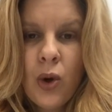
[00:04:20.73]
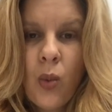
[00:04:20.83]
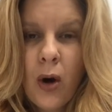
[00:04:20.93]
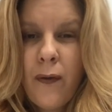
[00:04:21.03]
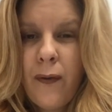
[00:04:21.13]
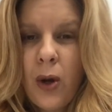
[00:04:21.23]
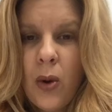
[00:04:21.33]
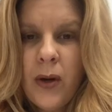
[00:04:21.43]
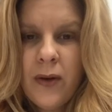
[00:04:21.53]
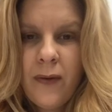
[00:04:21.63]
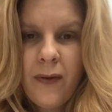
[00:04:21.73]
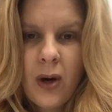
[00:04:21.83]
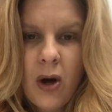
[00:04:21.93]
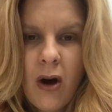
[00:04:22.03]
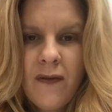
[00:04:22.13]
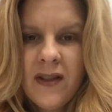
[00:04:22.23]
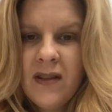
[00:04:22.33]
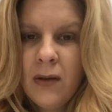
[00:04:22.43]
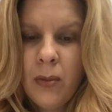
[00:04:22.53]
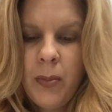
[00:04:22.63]
workflow in your front office
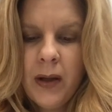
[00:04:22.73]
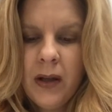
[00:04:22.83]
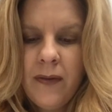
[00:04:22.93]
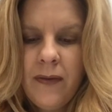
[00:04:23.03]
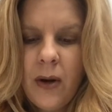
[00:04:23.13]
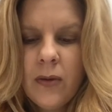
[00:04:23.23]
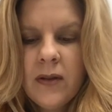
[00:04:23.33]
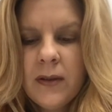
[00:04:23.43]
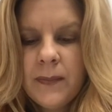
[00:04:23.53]
and your billing folks.